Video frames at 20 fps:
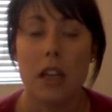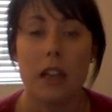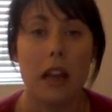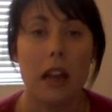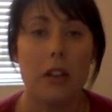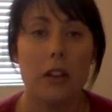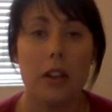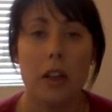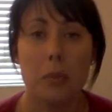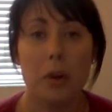
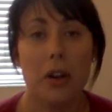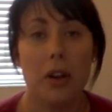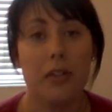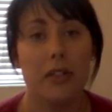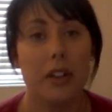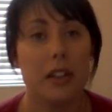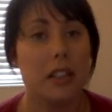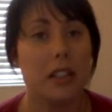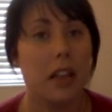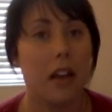not looking
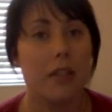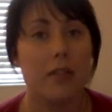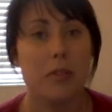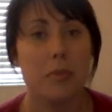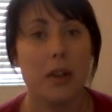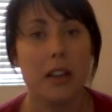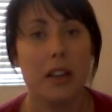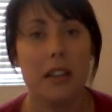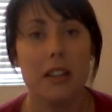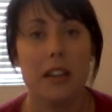perfect to
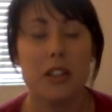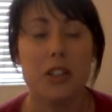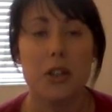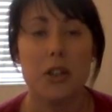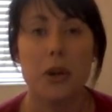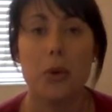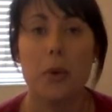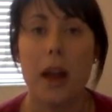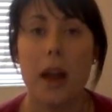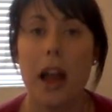everybody that
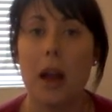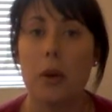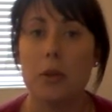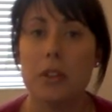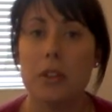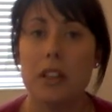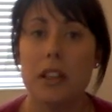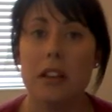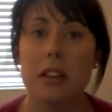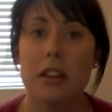you're
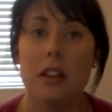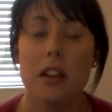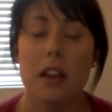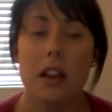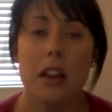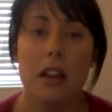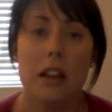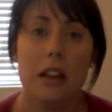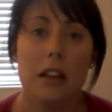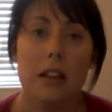around. And
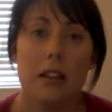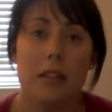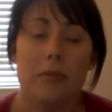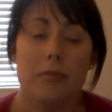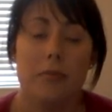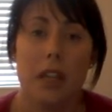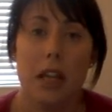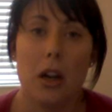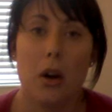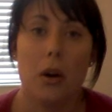
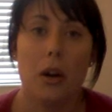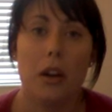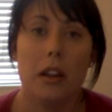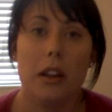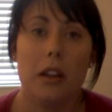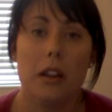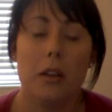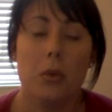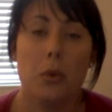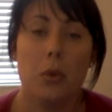
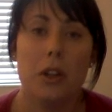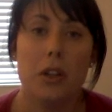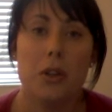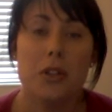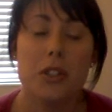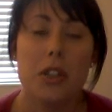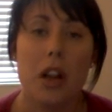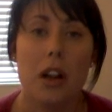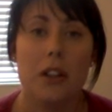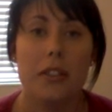when you
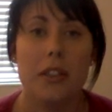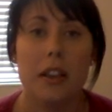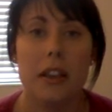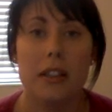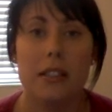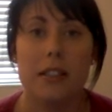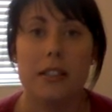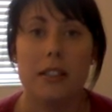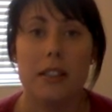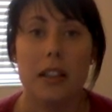start
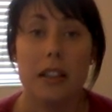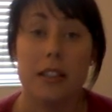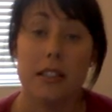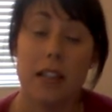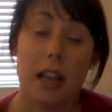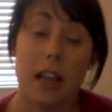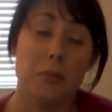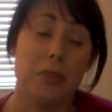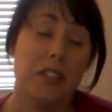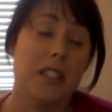this, it's
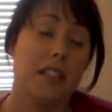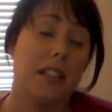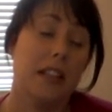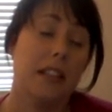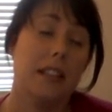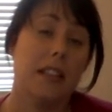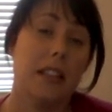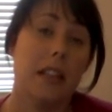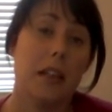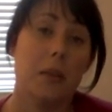time to dig
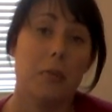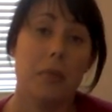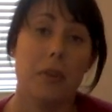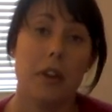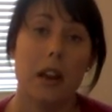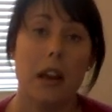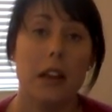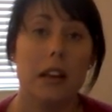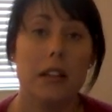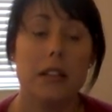deep,
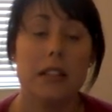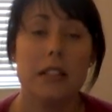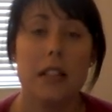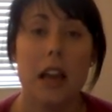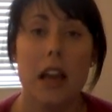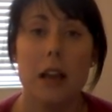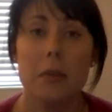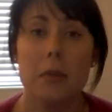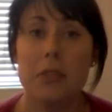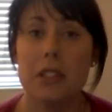and it's
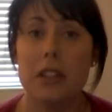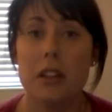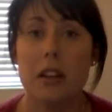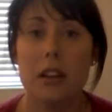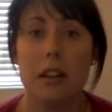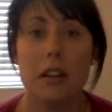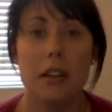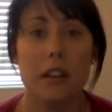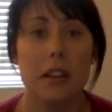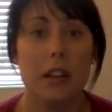time
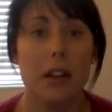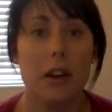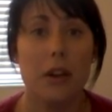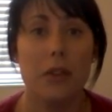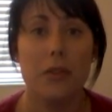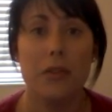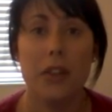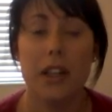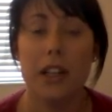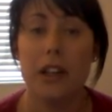to
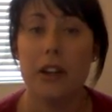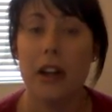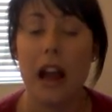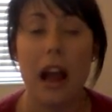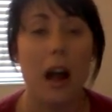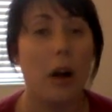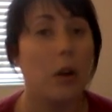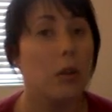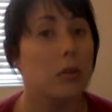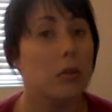figure
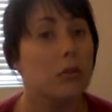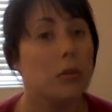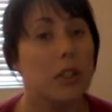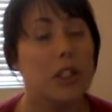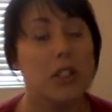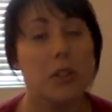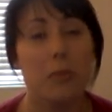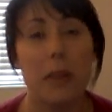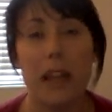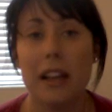out
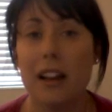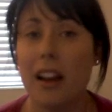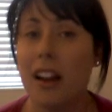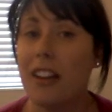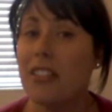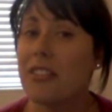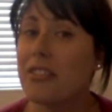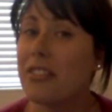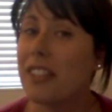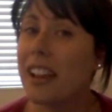what you're made
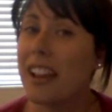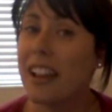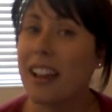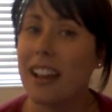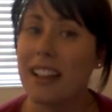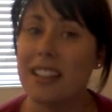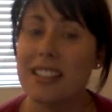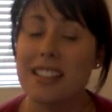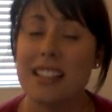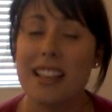of,
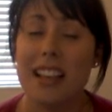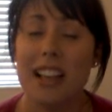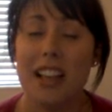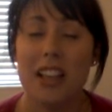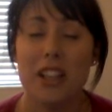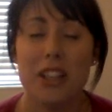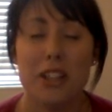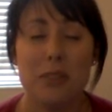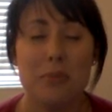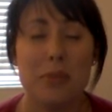and
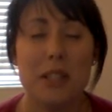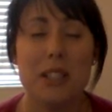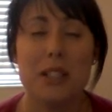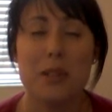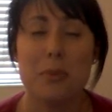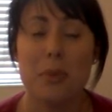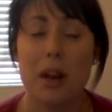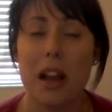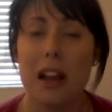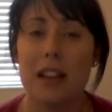you'd be
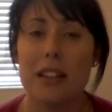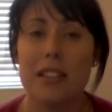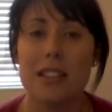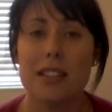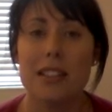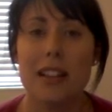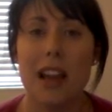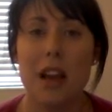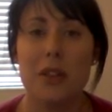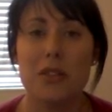surprised
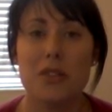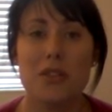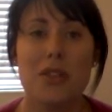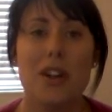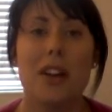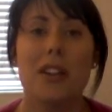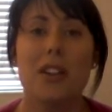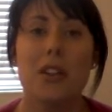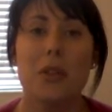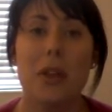how
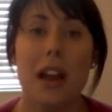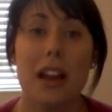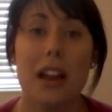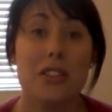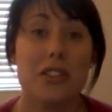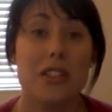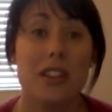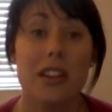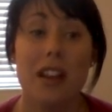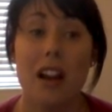strong you
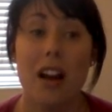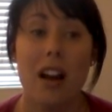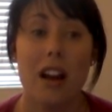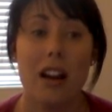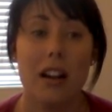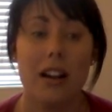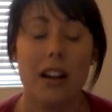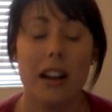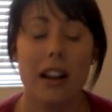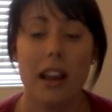actually
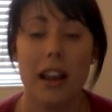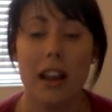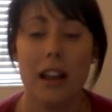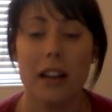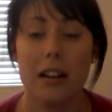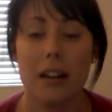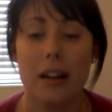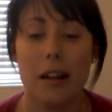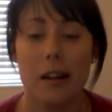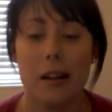are.
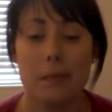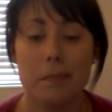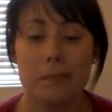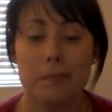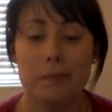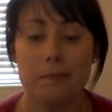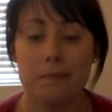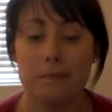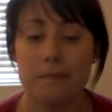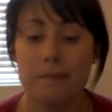
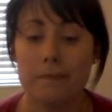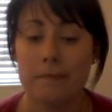And